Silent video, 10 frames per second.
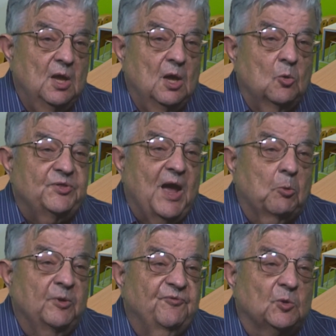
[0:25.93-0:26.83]
Without
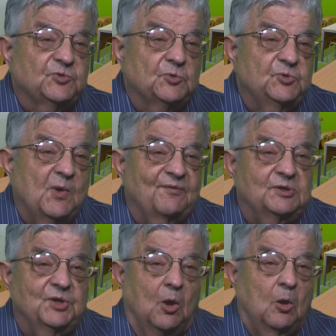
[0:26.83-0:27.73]
reversals, you have a
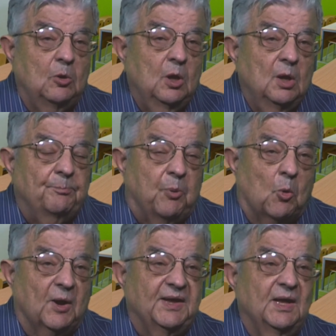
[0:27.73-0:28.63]
dull,
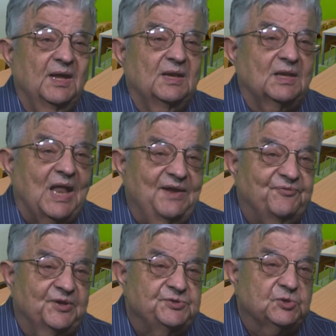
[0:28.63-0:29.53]
boring,
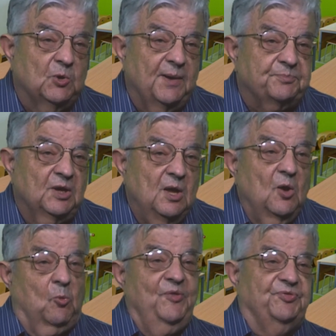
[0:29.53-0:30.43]
lifeless script.
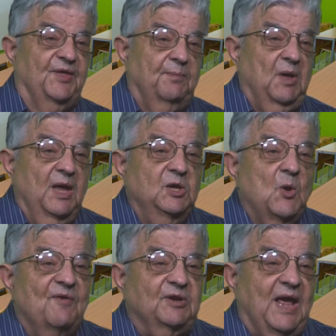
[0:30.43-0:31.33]
With them, you
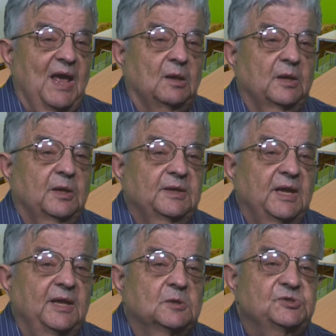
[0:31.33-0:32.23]
have an elegant,
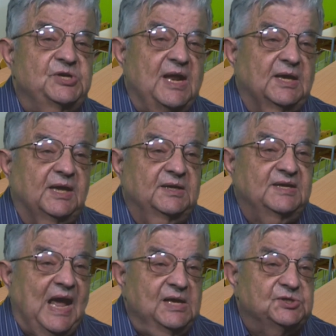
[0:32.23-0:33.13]
energetic,
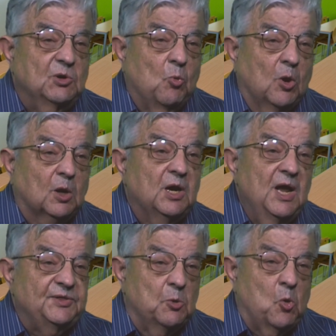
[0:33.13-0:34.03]
engaging work
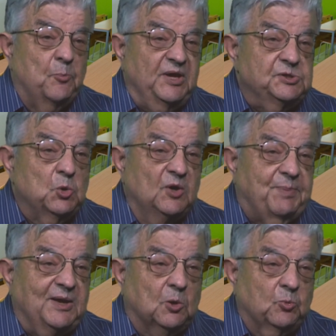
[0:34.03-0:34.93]
that will be enjoyed by
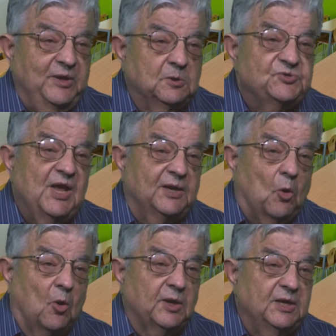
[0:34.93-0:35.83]
your readers and
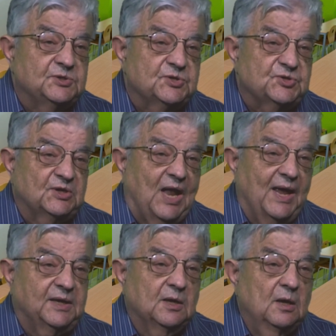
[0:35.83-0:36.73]
audiences alike.